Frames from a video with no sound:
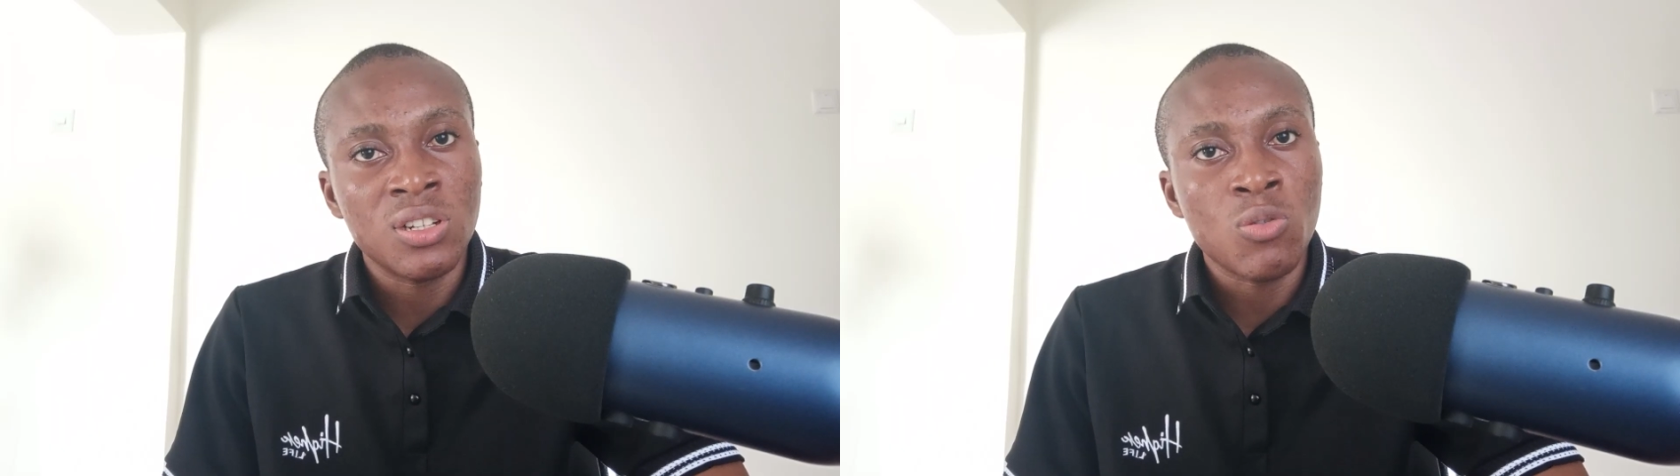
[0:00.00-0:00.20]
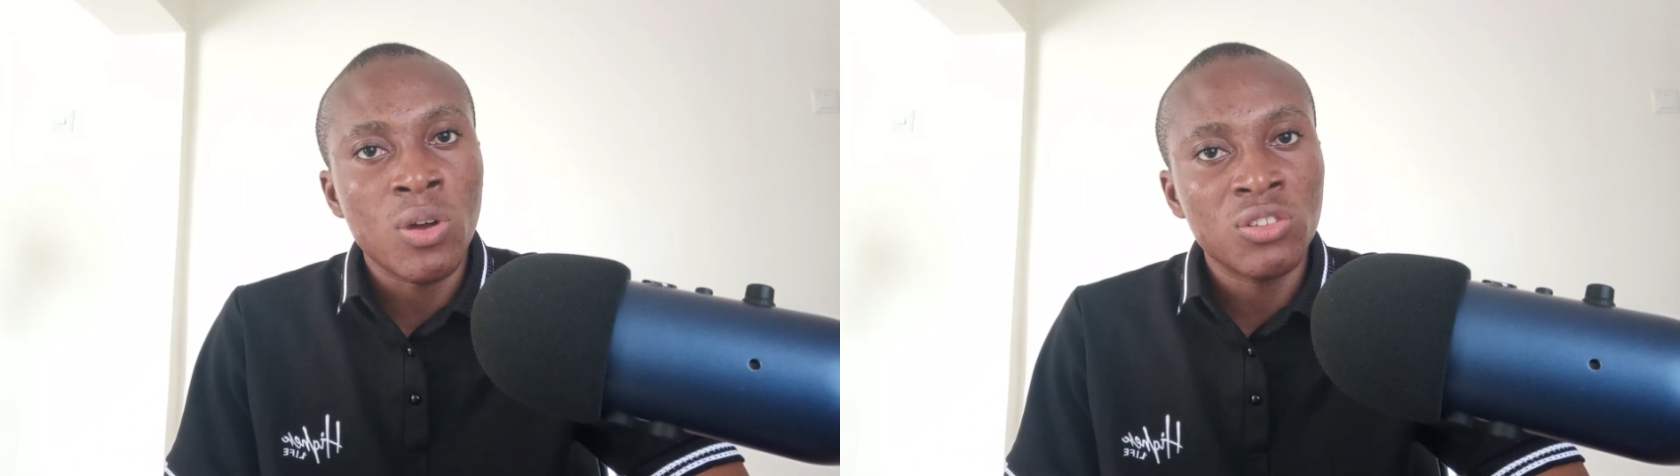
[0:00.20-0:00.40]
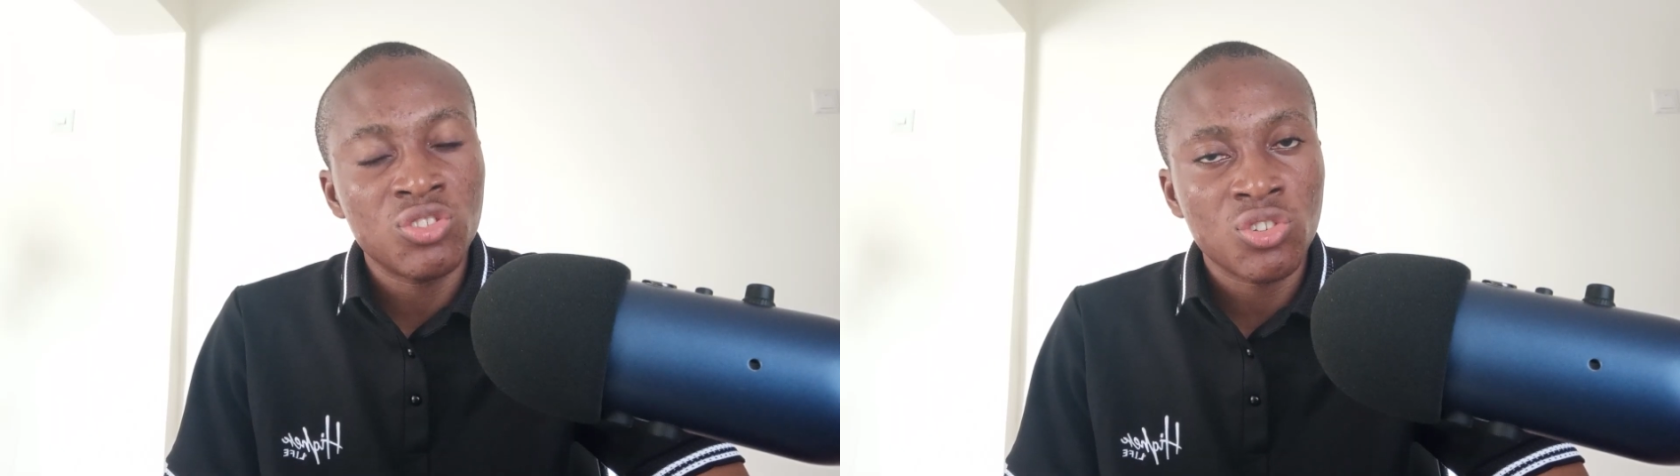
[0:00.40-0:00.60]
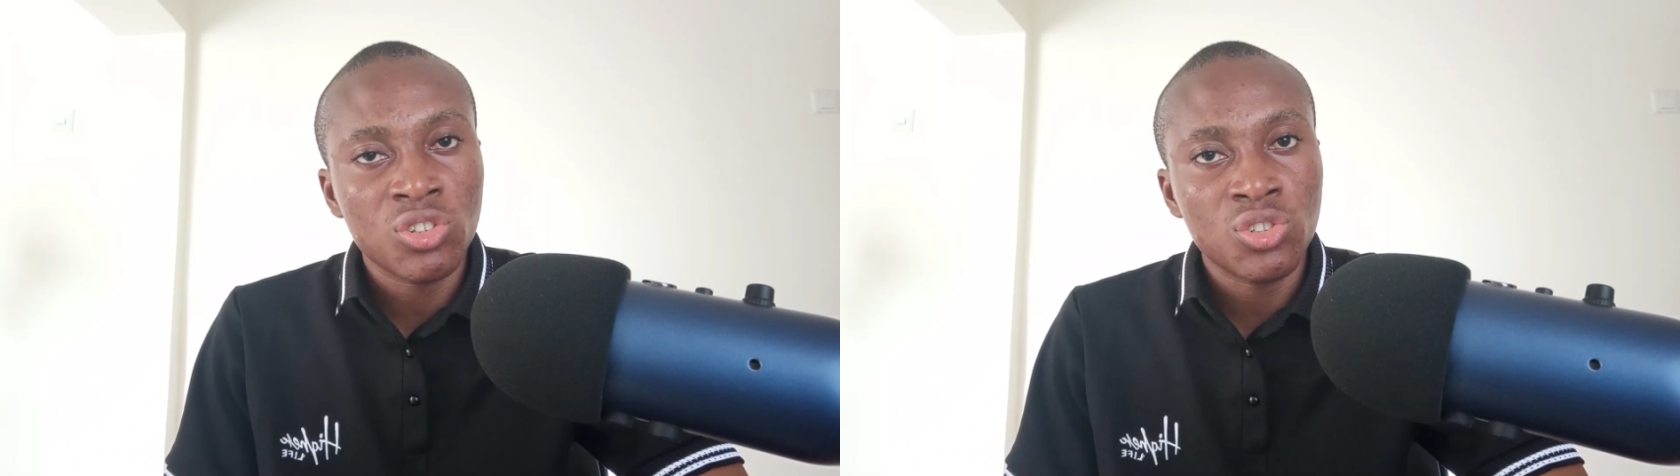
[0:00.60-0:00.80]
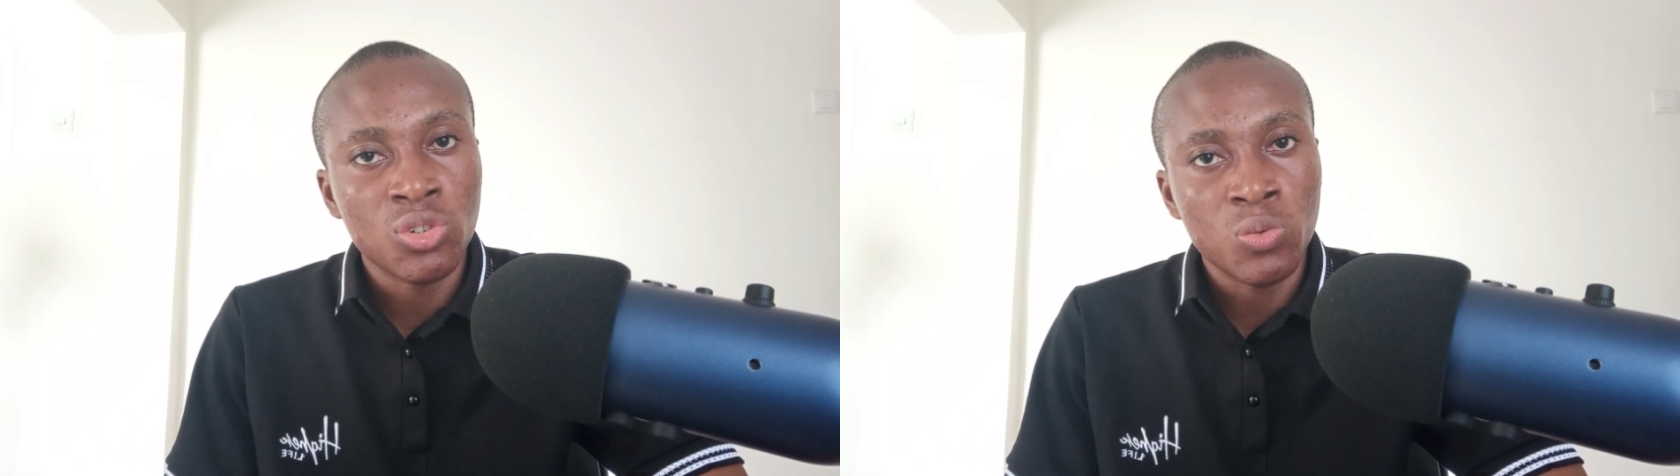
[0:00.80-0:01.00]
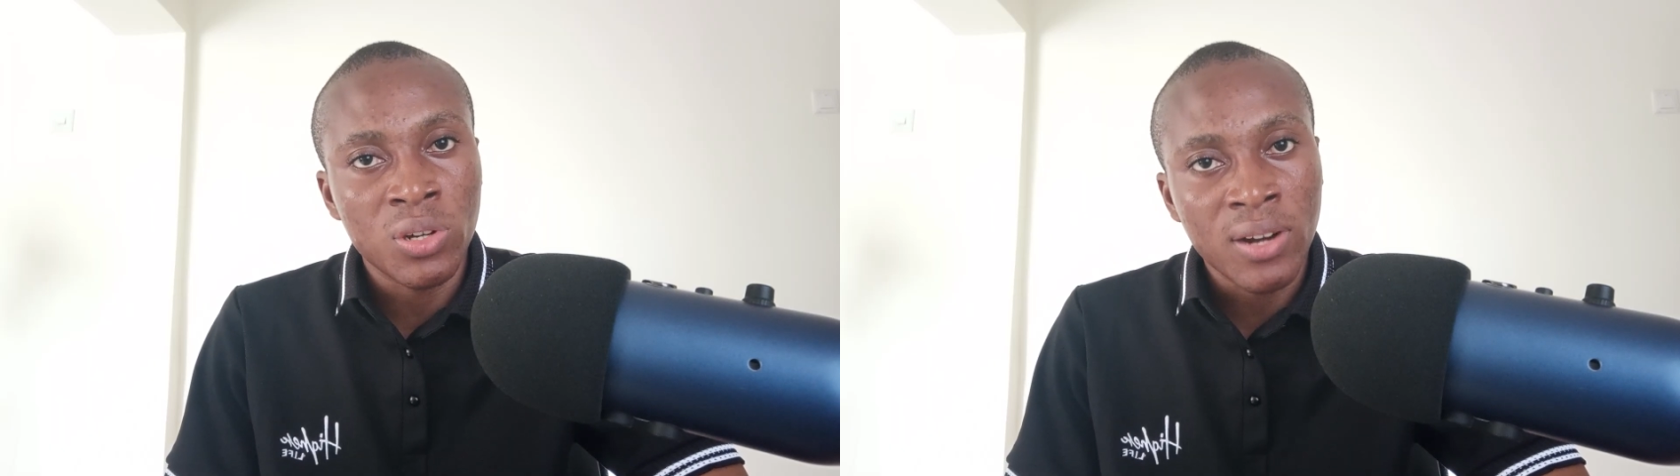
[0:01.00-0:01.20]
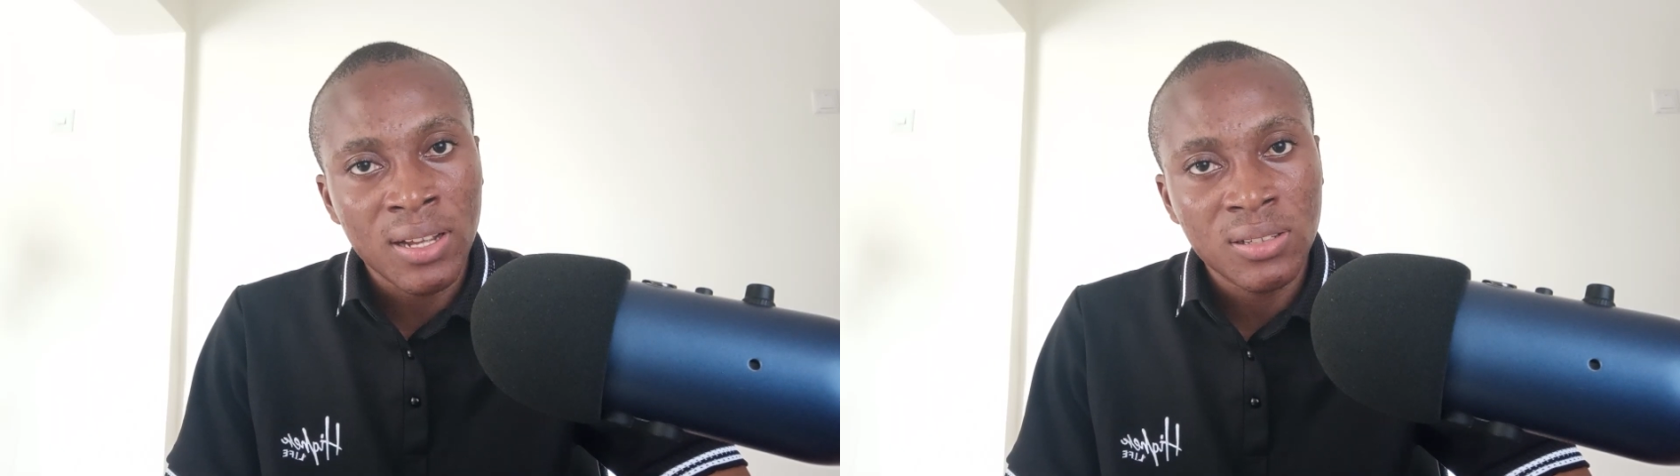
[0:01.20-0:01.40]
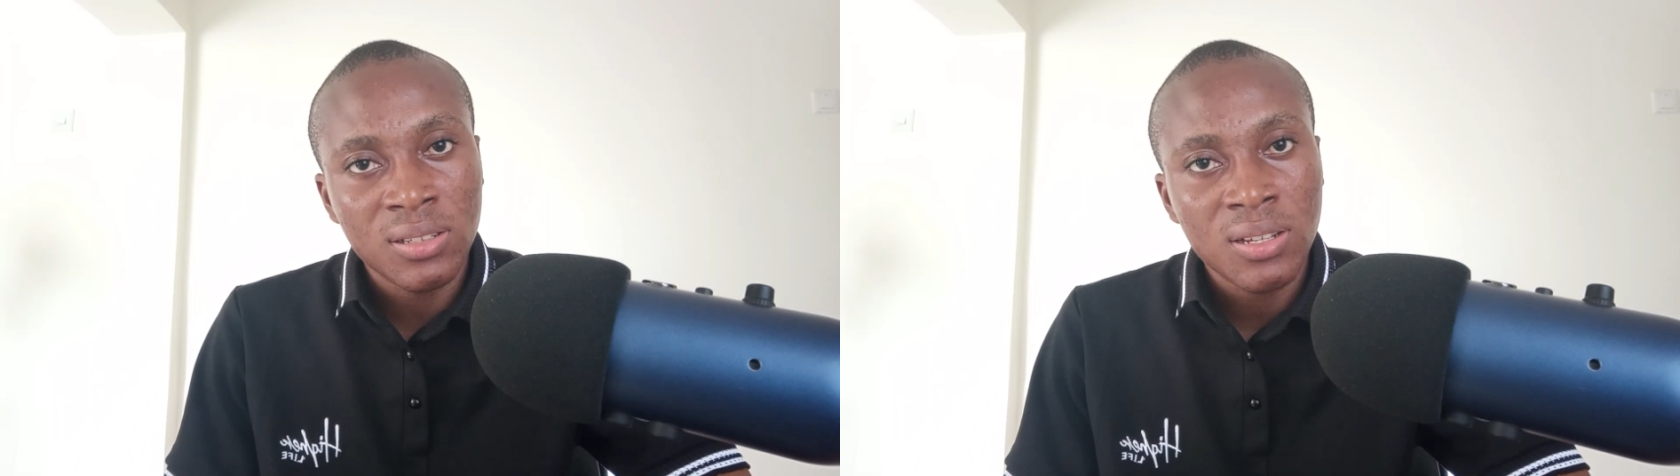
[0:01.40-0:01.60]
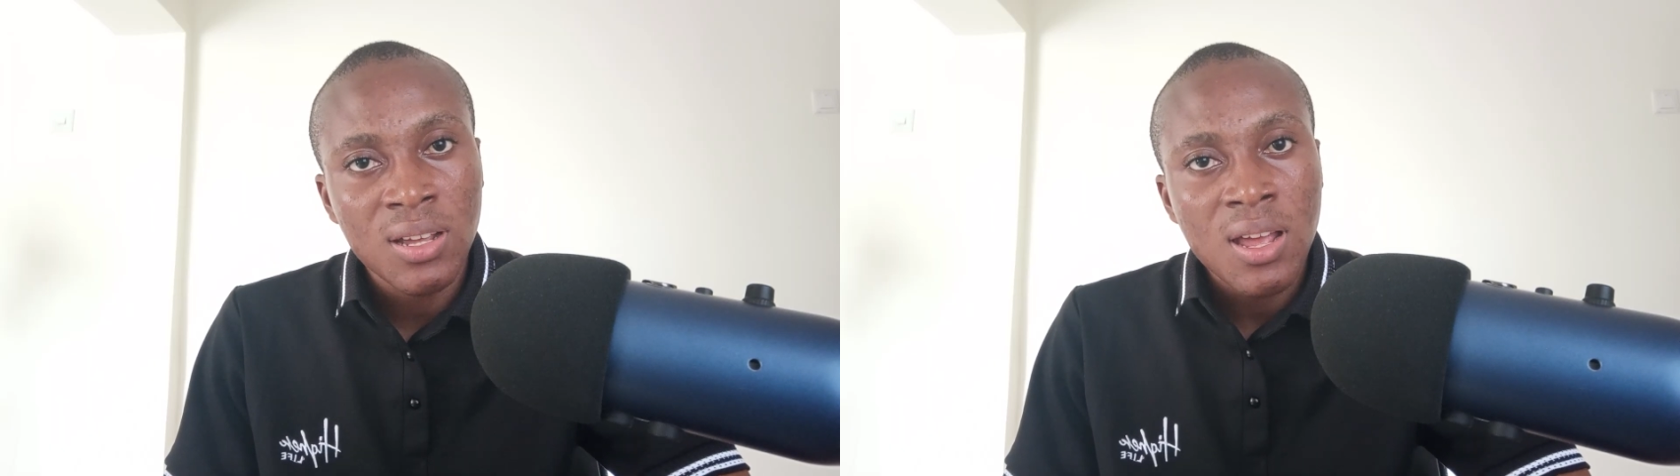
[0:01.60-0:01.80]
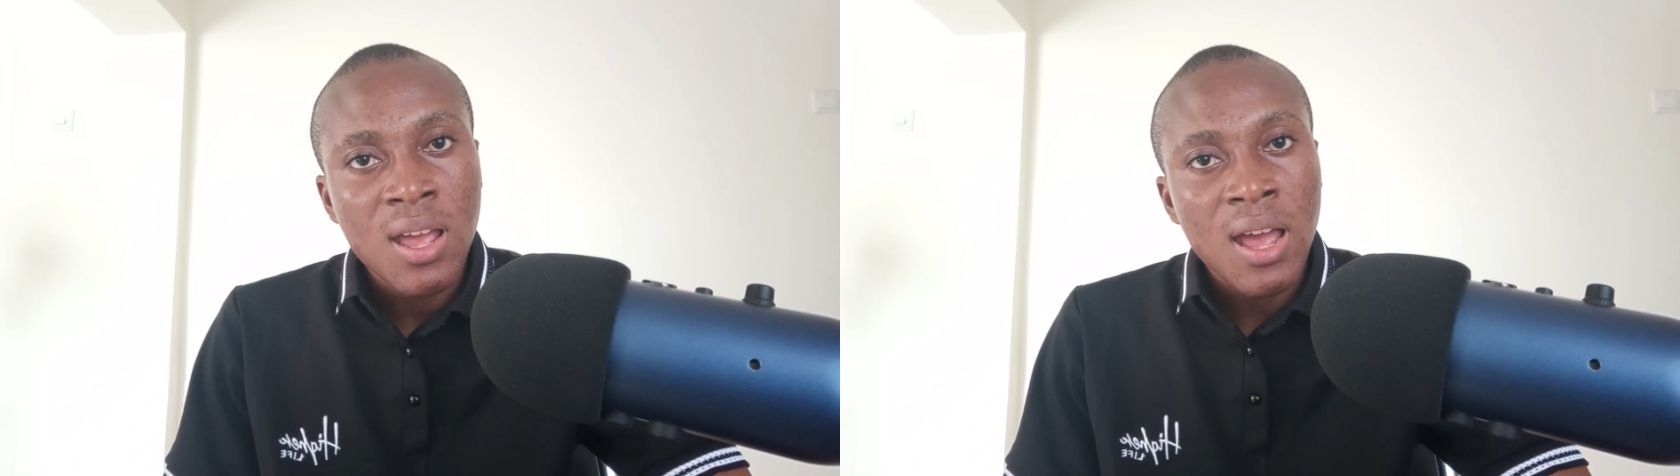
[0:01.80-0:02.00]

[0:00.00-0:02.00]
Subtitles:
in a well-structured way, right?